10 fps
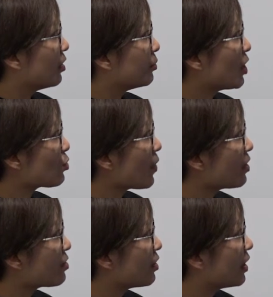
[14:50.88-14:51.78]
This one
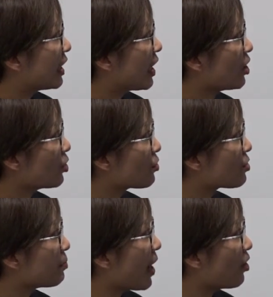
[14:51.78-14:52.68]
is the industrial
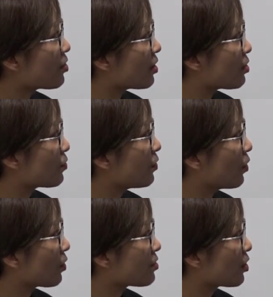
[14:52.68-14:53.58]
symbiosis
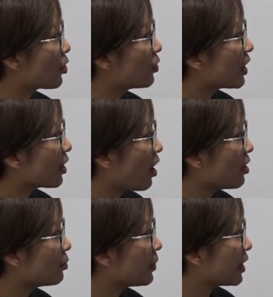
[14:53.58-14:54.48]
for circular
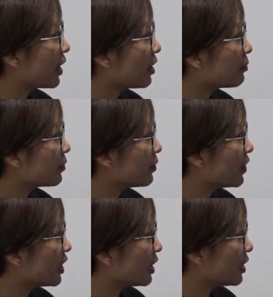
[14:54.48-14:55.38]
economy in
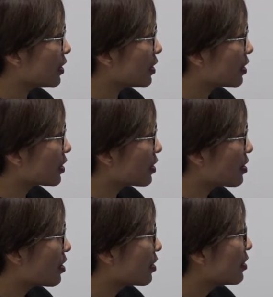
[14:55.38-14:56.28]
the
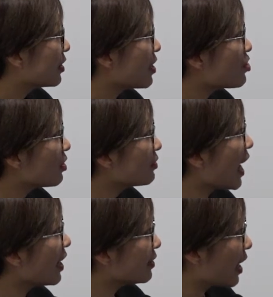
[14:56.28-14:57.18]
Tianjin
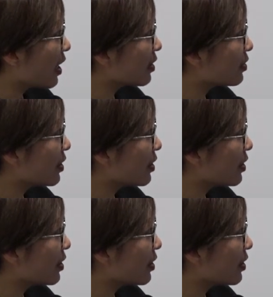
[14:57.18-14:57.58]
Taida.